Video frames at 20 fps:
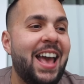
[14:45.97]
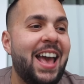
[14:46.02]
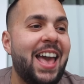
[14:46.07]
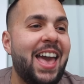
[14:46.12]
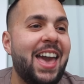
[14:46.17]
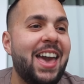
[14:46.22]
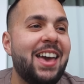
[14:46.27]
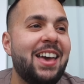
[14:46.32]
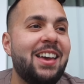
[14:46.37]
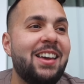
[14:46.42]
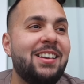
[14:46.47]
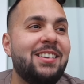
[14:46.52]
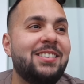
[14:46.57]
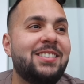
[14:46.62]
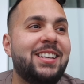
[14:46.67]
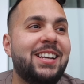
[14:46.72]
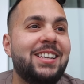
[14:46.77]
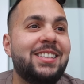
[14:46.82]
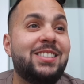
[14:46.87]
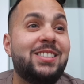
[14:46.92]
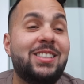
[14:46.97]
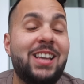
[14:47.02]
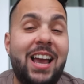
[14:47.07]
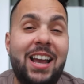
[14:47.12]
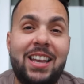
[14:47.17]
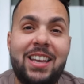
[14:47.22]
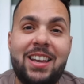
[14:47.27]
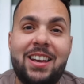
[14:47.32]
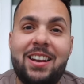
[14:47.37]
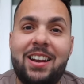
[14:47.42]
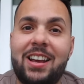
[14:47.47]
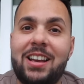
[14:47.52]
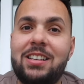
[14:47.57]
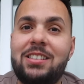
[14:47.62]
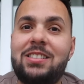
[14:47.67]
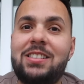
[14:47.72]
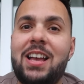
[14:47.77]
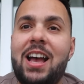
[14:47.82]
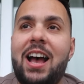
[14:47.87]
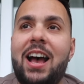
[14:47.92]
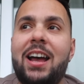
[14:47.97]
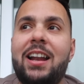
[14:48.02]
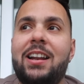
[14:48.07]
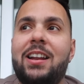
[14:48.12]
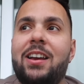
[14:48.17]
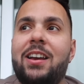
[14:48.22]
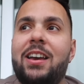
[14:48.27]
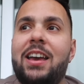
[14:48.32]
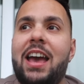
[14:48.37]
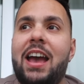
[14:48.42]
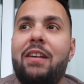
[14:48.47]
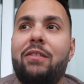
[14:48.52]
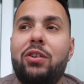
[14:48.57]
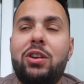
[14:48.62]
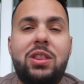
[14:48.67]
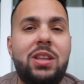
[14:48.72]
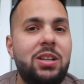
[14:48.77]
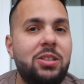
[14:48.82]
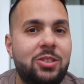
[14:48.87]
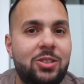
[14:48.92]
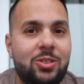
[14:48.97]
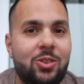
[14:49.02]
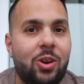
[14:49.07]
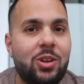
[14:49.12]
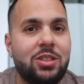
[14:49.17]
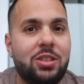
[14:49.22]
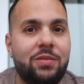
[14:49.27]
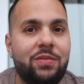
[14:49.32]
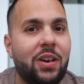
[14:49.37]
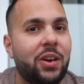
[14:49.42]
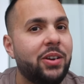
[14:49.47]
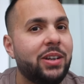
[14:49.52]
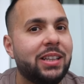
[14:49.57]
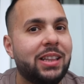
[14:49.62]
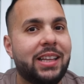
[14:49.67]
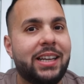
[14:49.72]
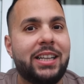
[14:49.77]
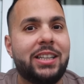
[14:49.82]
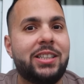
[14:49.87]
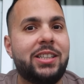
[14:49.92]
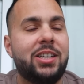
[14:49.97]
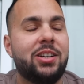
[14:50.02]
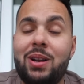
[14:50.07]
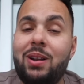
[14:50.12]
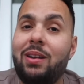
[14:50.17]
And second is that everything starts very late here.